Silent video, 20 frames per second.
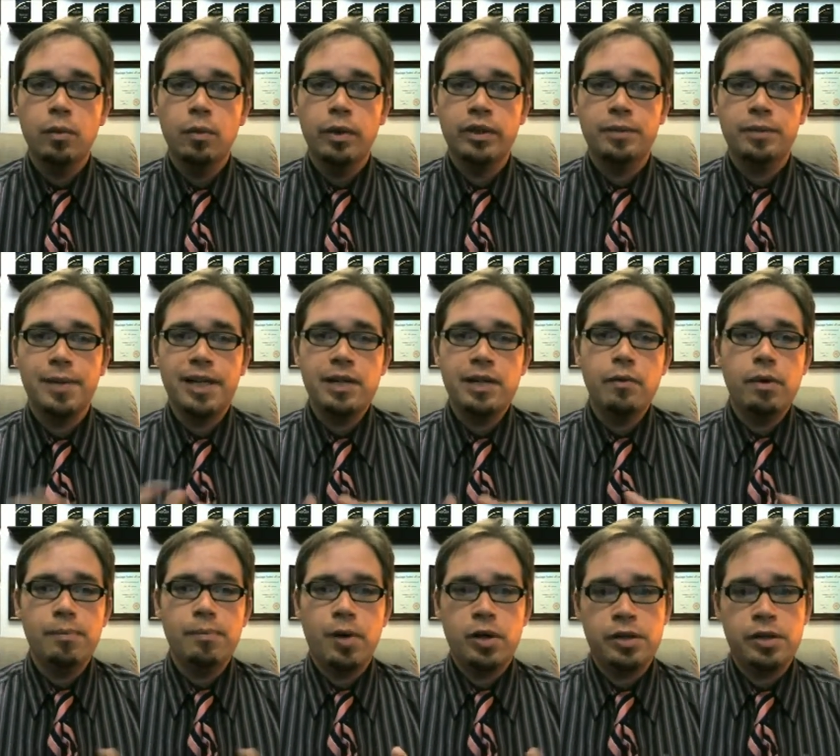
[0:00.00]
Well, depending on
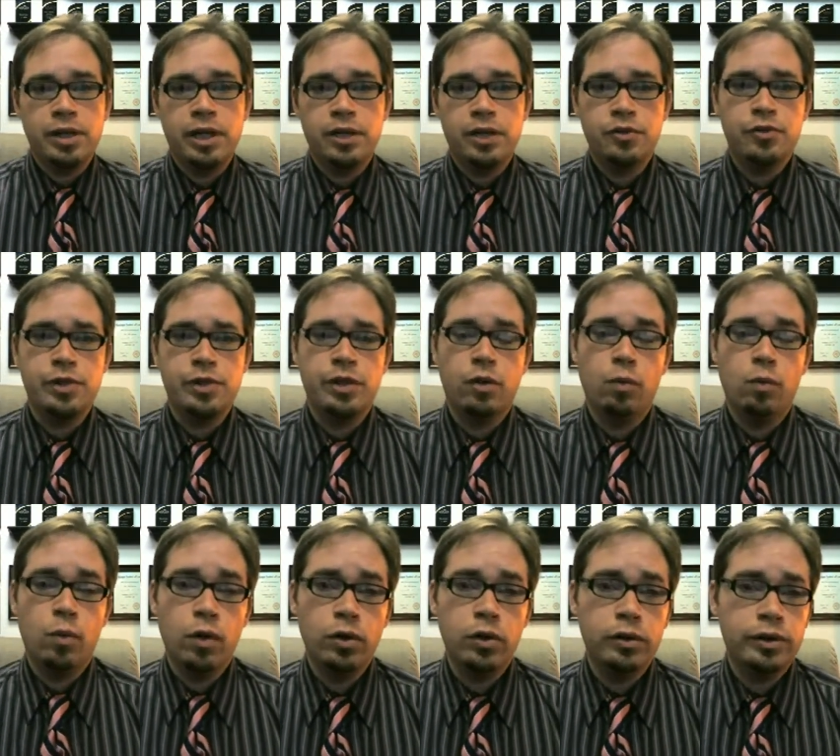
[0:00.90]
what part of the country or
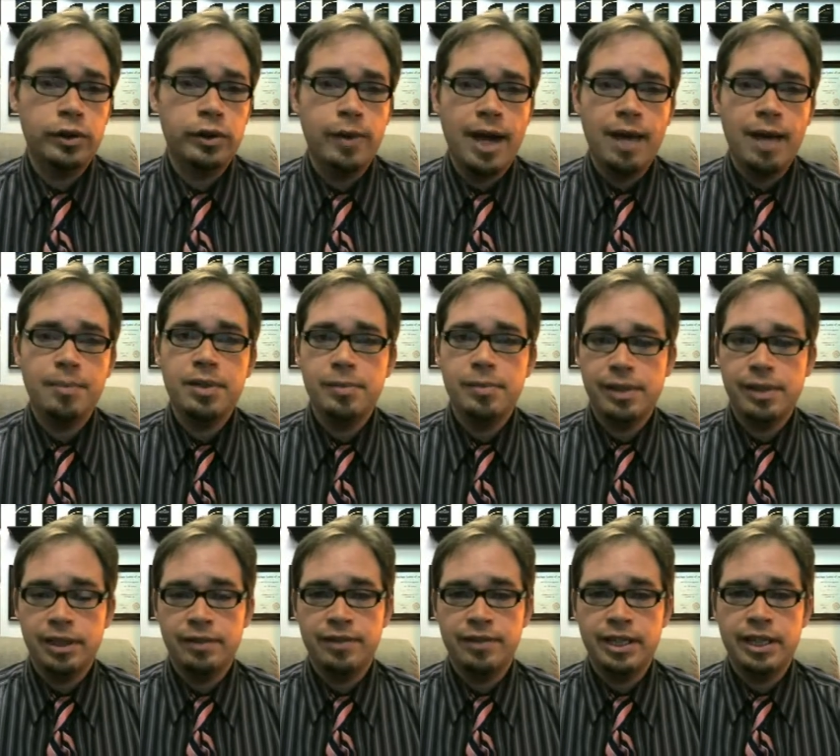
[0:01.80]
world you happen to be
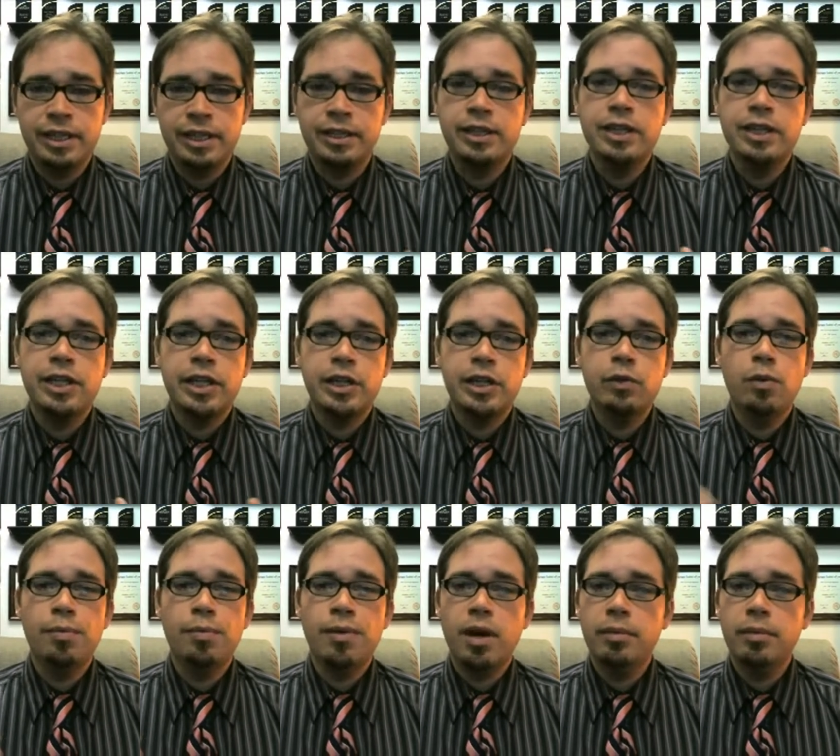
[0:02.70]
living in, you
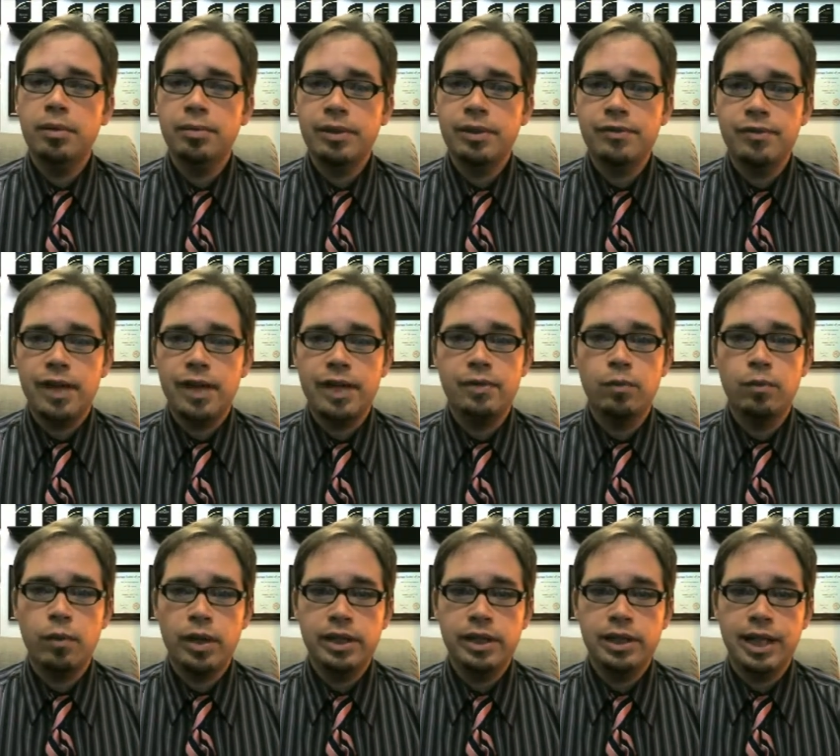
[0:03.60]
will probably
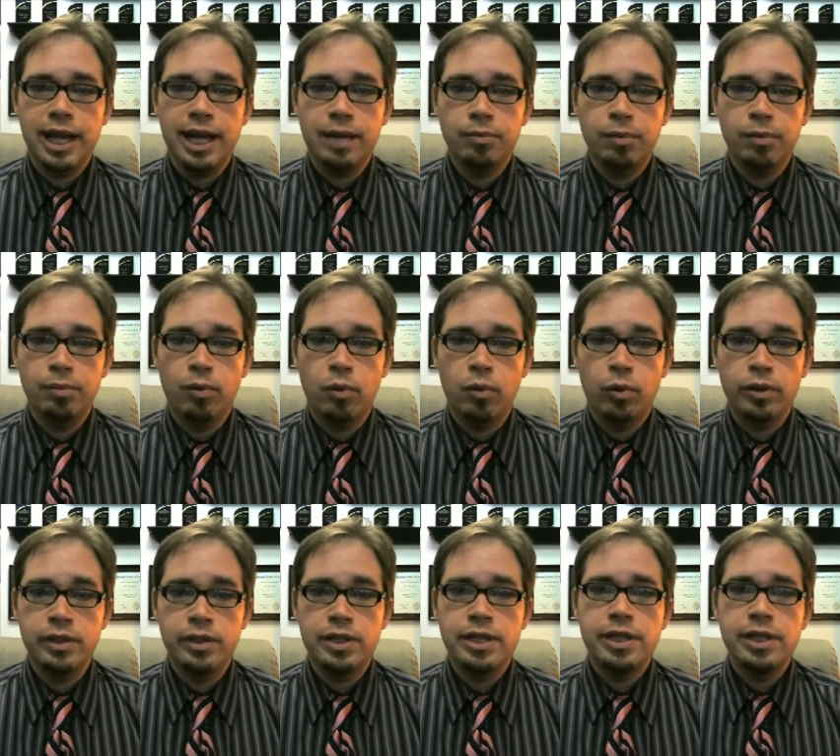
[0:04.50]
find one lab
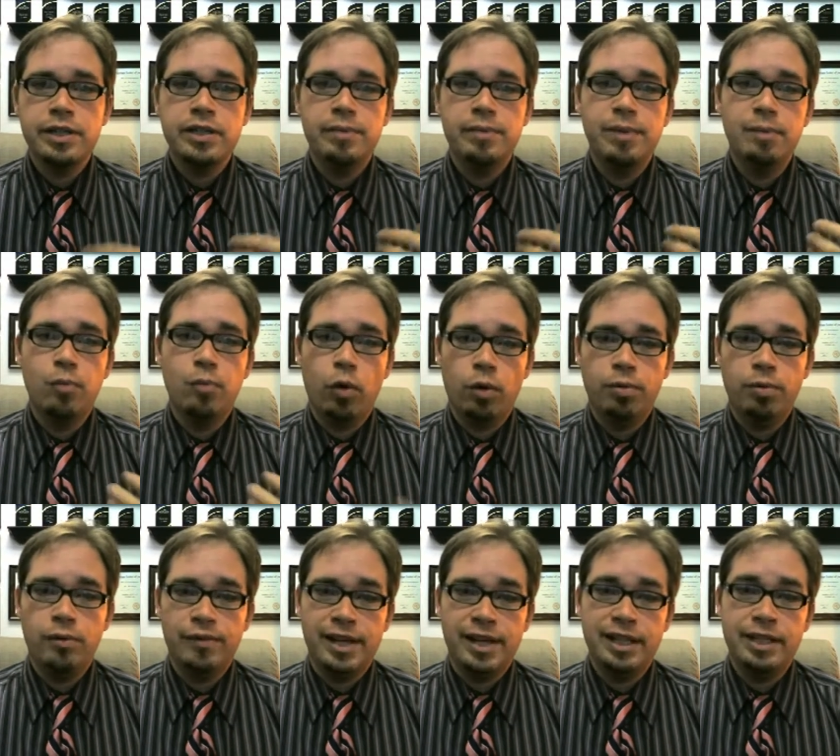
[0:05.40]
report to be more
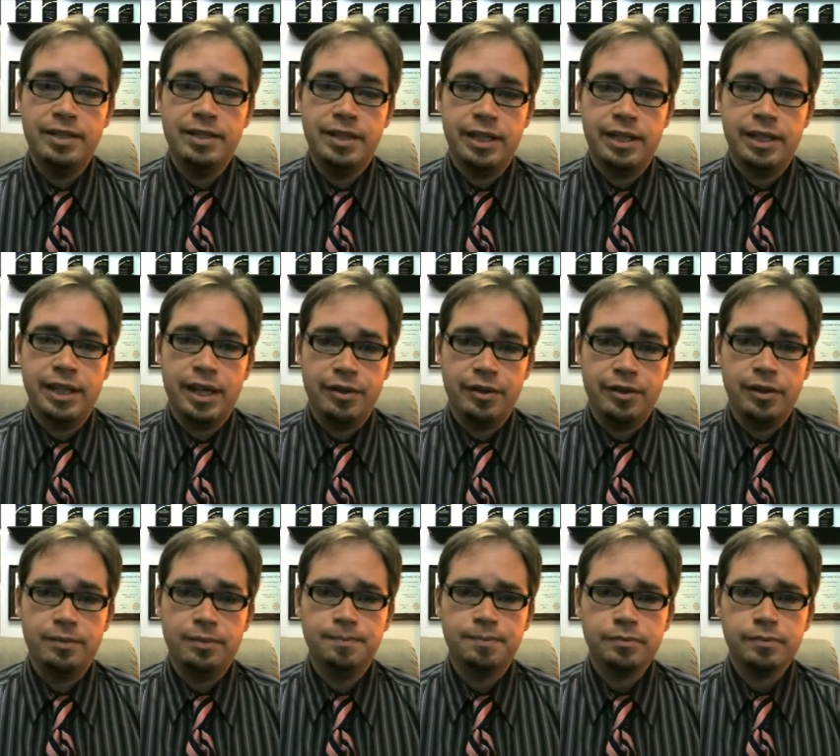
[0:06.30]
prevalent than
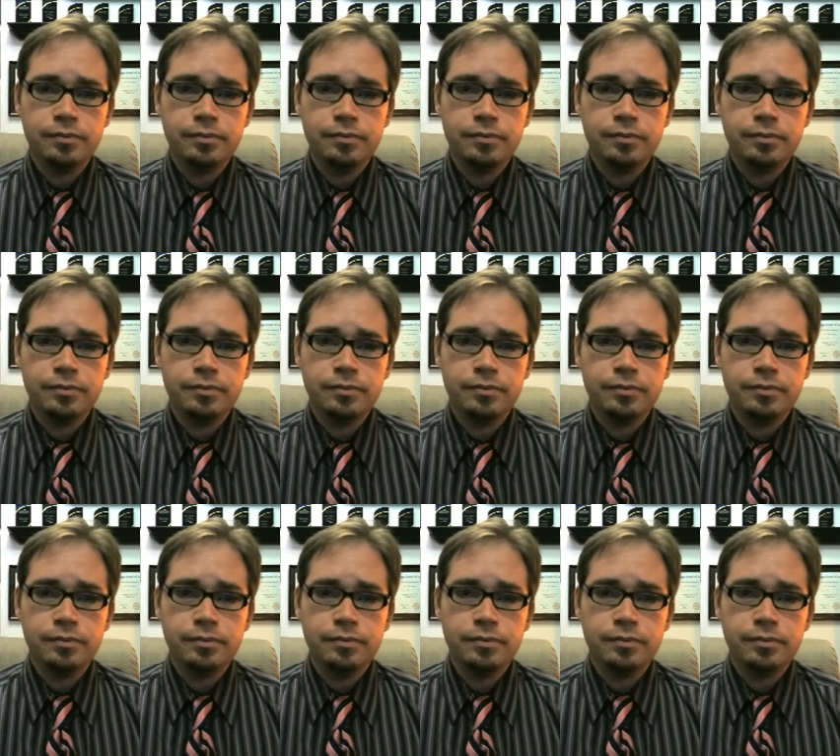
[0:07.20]
another.